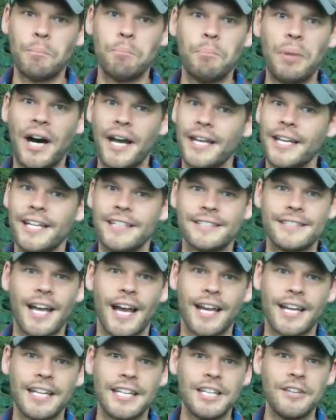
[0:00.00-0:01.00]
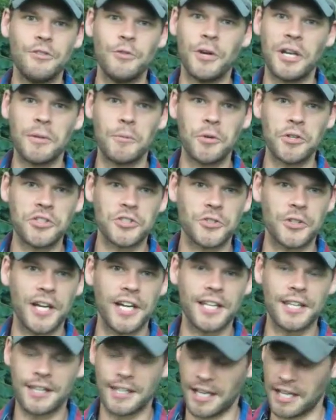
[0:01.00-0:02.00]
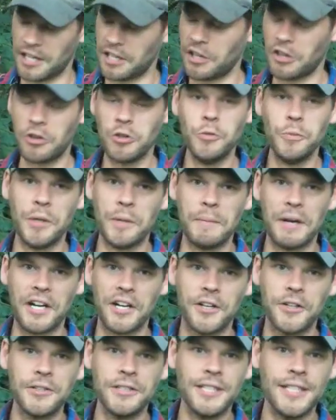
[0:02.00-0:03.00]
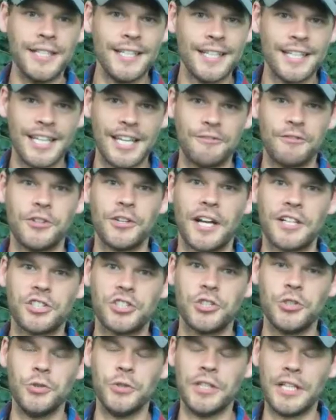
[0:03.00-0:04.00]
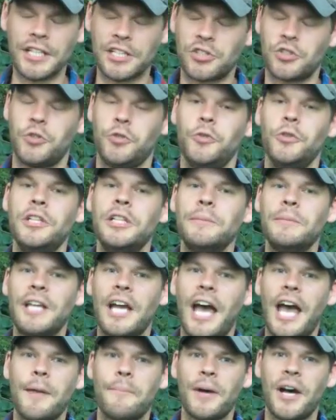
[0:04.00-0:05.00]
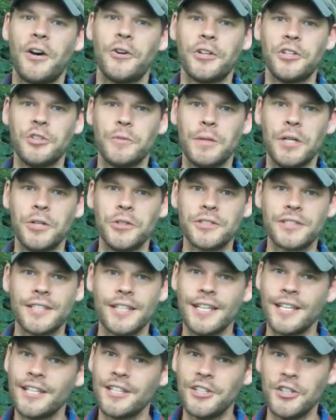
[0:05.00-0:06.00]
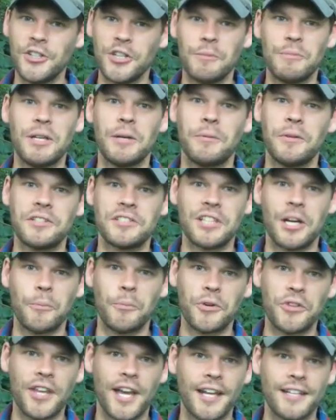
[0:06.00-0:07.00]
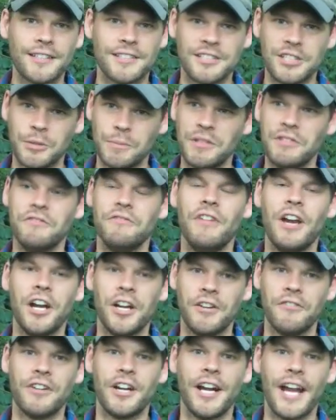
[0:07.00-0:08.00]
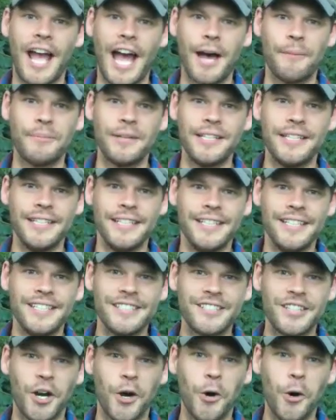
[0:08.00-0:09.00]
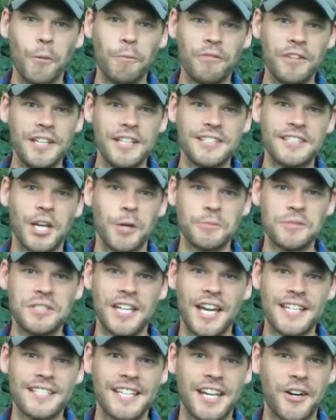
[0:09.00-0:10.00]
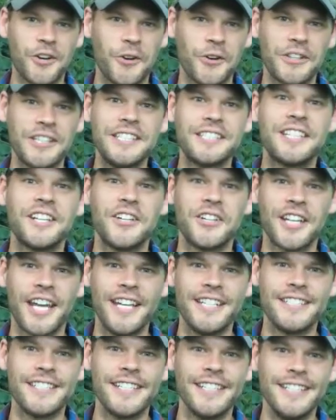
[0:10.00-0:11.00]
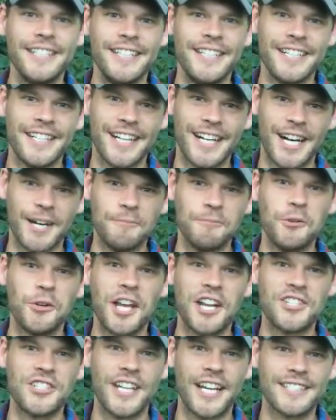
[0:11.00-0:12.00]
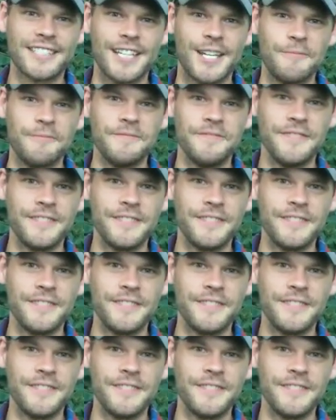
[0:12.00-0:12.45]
but it's not going to give you any more strength. And an aluminum arrow, if you're not shooting extremely high poundage bows, you're going to be able to stump with that and still be very, very happy. So hopefully this helps you guys out, or at least entertains you. We'll catch you next time.